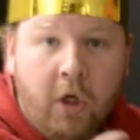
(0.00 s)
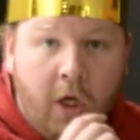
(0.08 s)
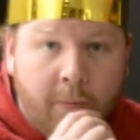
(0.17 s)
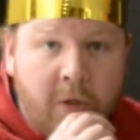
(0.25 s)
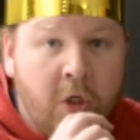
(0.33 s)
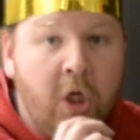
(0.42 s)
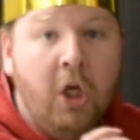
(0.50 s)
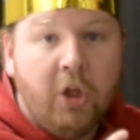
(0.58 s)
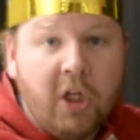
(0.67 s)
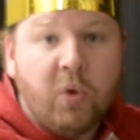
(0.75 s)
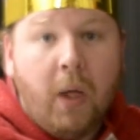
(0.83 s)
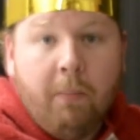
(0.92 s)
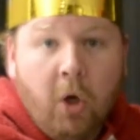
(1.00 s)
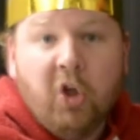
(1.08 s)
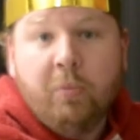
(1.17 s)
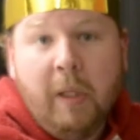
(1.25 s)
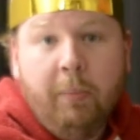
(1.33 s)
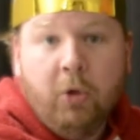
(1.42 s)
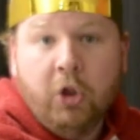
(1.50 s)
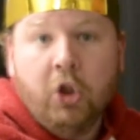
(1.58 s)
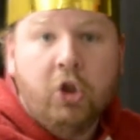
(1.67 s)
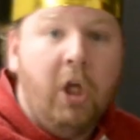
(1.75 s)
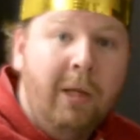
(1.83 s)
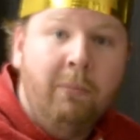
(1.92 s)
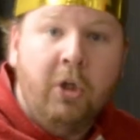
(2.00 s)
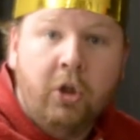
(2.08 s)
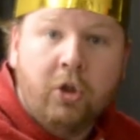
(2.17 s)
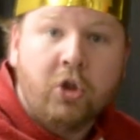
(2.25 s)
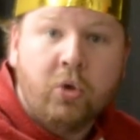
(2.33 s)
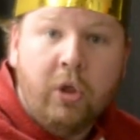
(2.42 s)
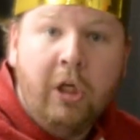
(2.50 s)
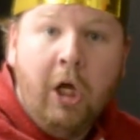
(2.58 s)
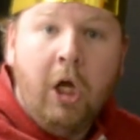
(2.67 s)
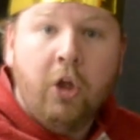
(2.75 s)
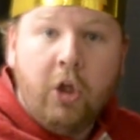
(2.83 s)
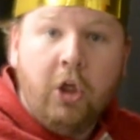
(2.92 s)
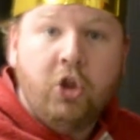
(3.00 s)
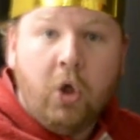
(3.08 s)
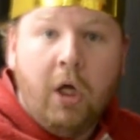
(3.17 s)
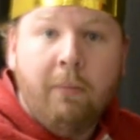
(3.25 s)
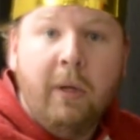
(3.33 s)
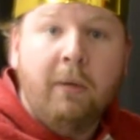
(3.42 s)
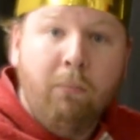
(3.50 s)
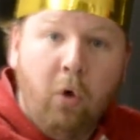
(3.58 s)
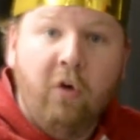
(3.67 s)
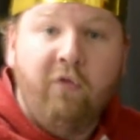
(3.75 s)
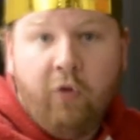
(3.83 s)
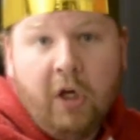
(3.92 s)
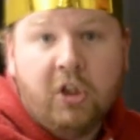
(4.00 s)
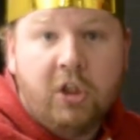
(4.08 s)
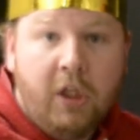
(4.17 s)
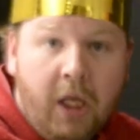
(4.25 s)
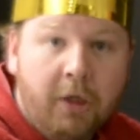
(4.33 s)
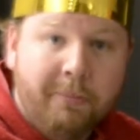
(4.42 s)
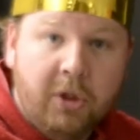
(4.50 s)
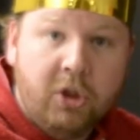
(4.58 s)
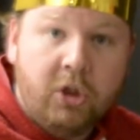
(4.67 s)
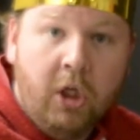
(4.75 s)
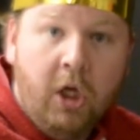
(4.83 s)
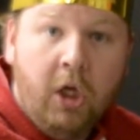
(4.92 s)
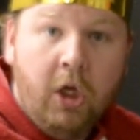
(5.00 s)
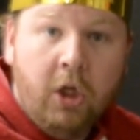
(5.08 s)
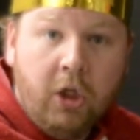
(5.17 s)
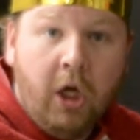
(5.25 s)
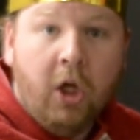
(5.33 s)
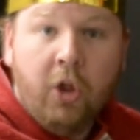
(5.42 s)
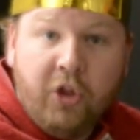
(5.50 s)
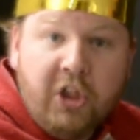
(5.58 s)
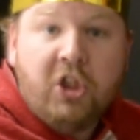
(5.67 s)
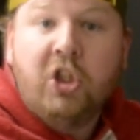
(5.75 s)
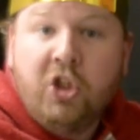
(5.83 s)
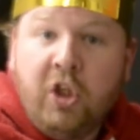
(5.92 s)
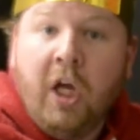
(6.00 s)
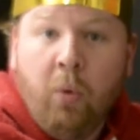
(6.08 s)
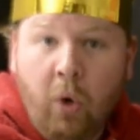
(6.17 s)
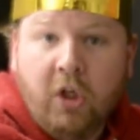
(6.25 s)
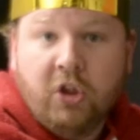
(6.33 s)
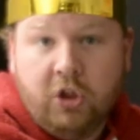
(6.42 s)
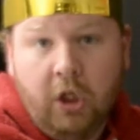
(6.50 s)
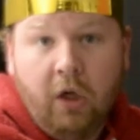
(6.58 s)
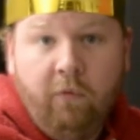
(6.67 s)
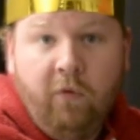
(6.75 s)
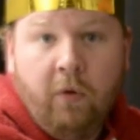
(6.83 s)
I mean, that's why most people in the entertainment industry, they try to make more friends than enemies. Yeah, this is day one stuff.